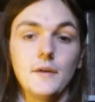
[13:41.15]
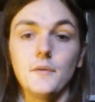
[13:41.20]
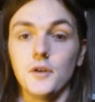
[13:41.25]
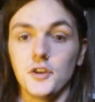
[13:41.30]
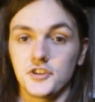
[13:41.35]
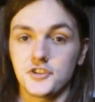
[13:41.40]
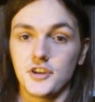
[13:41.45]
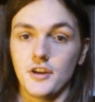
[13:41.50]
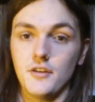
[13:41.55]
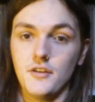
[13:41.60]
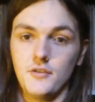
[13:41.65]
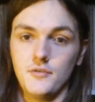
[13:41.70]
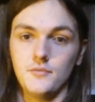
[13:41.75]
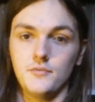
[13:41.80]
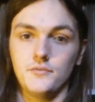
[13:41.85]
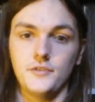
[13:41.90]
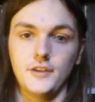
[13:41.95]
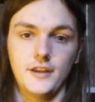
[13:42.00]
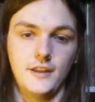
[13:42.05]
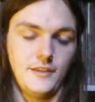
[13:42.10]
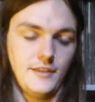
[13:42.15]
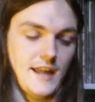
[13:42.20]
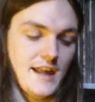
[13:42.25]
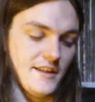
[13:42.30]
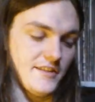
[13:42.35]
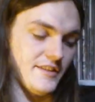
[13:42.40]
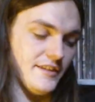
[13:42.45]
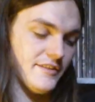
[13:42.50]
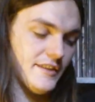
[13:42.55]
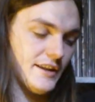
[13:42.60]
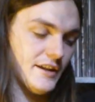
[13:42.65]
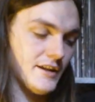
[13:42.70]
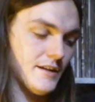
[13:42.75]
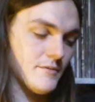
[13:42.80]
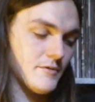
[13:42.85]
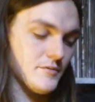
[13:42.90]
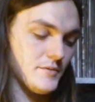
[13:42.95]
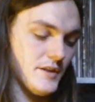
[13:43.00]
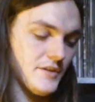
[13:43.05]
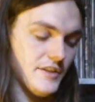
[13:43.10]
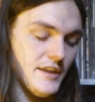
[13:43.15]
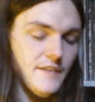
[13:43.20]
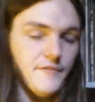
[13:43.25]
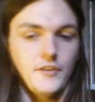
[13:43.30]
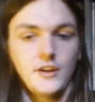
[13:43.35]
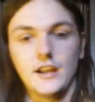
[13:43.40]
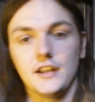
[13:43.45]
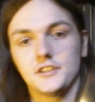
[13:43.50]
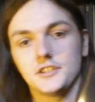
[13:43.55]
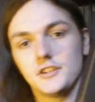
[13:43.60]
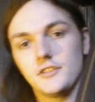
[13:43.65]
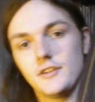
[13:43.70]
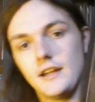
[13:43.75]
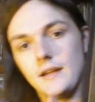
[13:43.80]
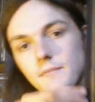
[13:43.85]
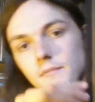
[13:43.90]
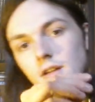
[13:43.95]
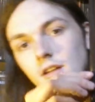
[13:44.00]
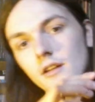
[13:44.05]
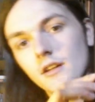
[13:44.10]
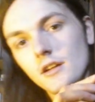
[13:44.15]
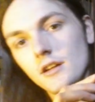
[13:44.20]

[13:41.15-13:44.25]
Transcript: I will show you the last thing that it comes with that I forgot to grab,